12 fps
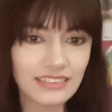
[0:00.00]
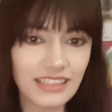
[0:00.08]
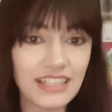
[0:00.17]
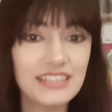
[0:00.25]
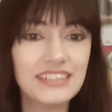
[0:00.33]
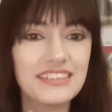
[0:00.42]

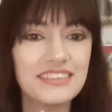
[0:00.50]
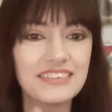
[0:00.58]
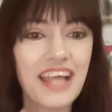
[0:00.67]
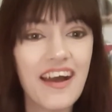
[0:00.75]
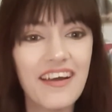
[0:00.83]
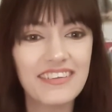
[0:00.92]
So
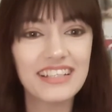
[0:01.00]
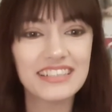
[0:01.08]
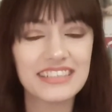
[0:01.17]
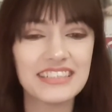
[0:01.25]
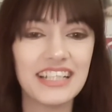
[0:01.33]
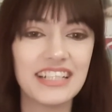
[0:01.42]
now I'd like
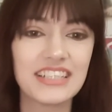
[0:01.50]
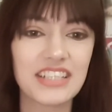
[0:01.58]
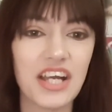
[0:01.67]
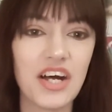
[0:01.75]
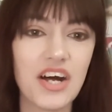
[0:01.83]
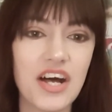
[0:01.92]
to touch
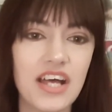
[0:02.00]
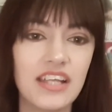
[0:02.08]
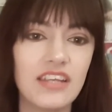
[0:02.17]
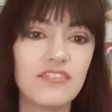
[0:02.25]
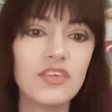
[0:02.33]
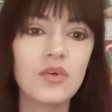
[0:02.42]

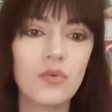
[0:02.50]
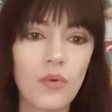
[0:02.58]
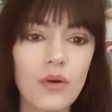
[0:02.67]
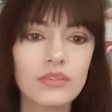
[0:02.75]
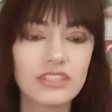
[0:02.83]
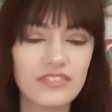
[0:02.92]
on a few
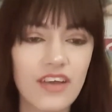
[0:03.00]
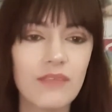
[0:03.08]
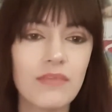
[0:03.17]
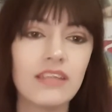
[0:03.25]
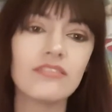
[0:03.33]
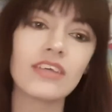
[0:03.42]
quotes from
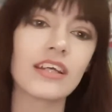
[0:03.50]
Enrico